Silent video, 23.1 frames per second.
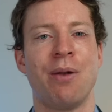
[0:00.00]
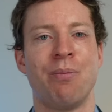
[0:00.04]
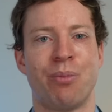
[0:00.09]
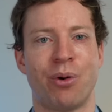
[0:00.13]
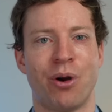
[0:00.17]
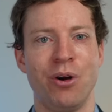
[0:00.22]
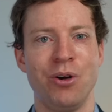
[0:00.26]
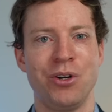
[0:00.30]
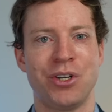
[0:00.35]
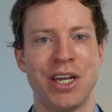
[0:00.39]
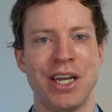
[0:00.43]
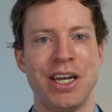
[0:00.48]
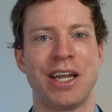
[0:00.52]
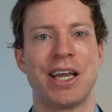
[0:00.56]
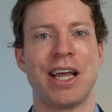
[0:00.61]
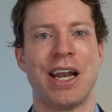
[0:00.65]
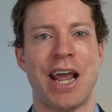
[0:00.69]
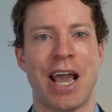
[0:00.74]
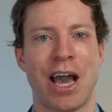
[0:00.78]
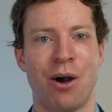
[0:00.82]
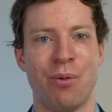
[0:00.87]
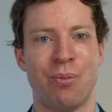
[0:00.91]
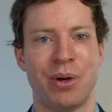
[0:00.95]
and protein
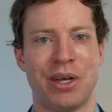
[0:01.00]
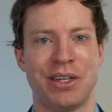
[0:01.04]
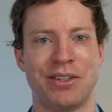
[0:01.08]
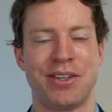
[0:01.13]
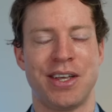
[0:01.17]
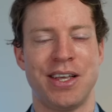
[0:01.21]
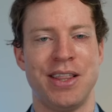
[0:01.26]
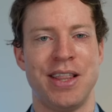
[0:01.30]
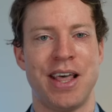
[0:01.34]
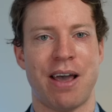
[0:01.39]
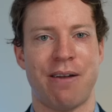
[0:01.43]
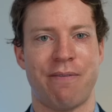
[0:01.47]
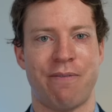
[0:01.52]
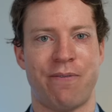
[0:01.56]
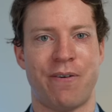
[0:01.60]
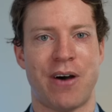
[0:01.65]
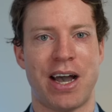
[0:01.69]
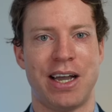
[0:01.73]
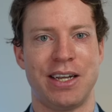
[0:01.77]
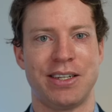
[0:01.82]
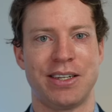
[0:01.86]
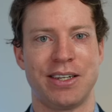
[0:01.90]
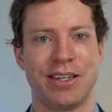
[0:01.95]
can help us in that
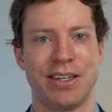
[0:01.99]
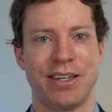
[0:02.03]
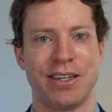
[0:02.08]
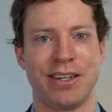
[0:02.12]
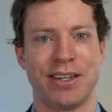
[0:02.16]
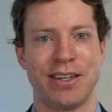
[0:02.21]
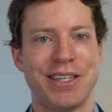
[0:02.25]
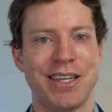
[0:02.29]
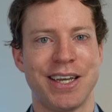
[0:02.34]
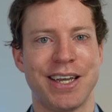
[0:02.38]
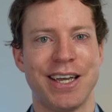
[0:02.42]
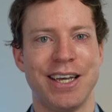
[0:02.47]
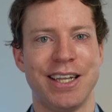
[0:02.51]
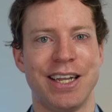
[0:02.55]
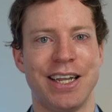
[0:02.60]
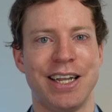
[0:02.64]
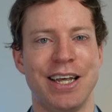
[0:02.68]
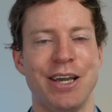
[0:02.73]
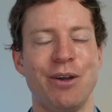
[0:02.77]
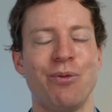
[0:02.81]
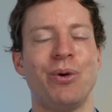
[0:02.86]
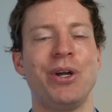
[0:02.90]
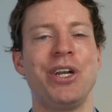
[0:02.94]
fight.
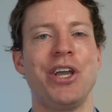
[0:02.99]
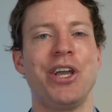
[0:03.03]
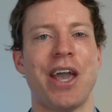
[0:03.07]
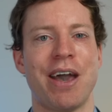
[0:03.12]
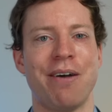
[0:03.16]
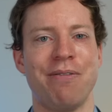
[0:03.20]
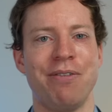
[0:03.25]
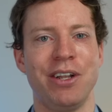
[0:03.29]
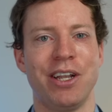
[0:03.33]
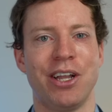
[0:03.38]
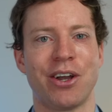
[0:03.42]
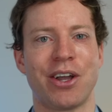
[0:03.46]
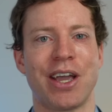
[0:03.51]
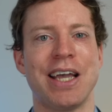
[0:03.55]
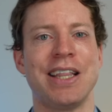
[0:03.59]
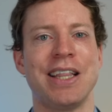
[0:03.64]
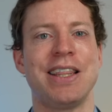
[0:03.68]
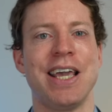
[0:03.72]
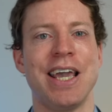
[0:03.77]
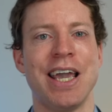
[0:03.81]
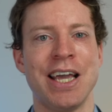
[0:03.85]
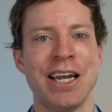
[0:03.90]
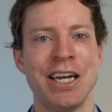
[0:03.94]
Particularly when you have a look
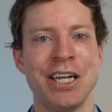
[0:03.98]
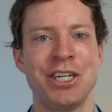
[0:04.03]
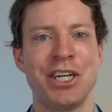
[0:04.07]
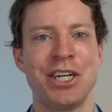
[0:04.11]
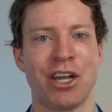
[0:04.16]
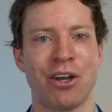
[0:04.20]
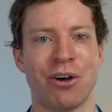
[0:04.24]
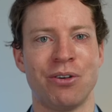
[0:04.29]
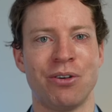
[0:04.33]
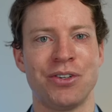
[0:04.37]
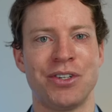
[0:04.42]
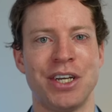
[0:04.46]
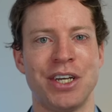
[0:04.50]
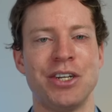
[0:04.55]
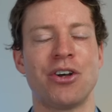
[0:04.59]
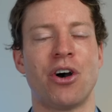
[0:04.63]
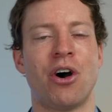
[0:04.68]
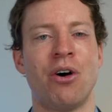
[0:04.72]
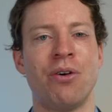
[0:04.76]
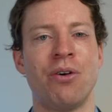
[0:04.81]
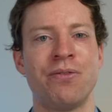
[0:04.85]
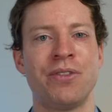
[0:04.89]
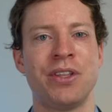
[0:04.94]
at the energy
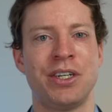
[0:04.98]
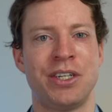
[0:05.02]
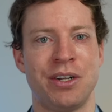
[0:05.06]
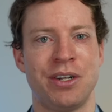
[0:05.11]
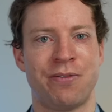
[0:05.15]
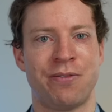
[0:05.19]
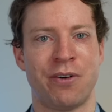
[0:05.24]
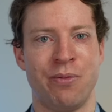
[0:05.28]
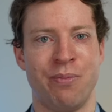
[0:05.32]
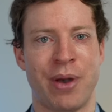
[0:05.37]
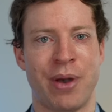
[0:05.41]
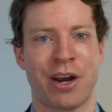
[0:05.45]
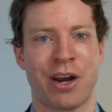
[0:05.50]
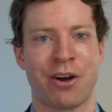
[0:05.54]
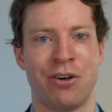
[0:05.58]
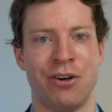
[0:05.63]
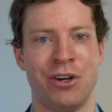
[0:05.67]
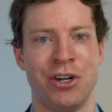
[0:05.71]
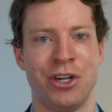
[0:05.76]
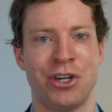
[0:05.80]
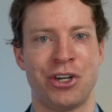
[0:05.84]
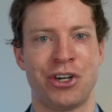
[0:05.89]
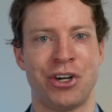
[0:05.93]
content of the different
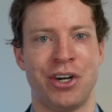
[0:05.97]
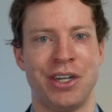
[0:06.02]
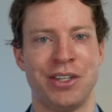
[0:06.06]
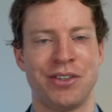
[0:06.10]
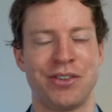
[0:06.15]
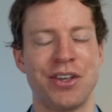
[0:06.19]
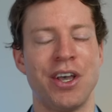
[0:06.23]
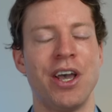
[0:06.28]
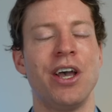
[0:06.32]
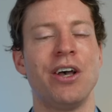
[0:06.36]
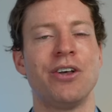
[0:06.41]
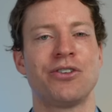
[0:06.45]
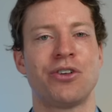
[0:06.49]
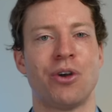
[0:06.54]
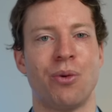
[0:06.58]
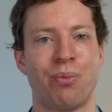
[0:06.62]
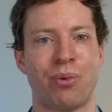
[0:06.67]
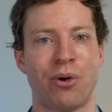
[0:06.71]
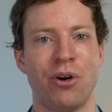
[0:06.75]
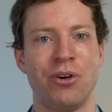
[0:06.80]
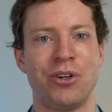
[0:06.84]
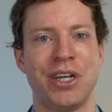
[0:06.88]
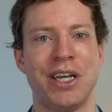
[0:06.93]
macronutrients,
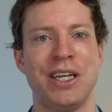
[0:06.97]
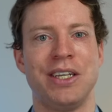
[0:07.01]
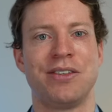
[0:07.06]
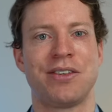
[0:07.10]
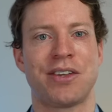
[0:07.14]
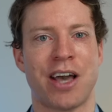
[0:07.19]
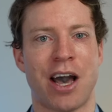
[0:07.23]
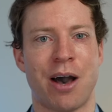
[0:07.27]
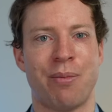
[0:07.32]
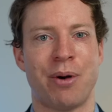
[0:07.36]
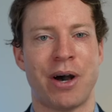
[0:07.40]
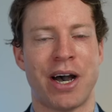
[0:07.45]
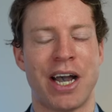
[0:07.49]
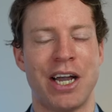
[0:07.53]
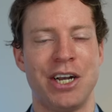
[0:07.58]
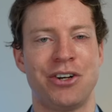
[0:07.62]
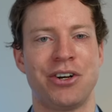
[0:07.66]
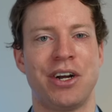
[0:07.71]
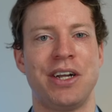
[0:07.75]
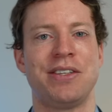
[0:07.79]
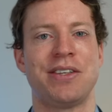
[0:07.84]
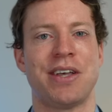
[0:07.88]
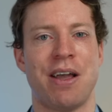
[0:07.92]
so proteins,
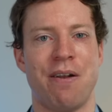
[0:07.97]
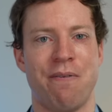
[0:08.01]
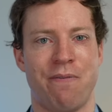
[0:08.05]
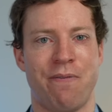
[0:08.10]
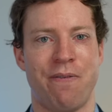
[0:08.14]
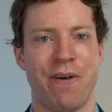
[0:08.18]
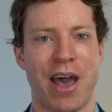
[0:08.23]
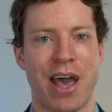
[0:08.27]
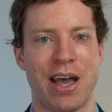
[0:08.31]
carbohydrates, and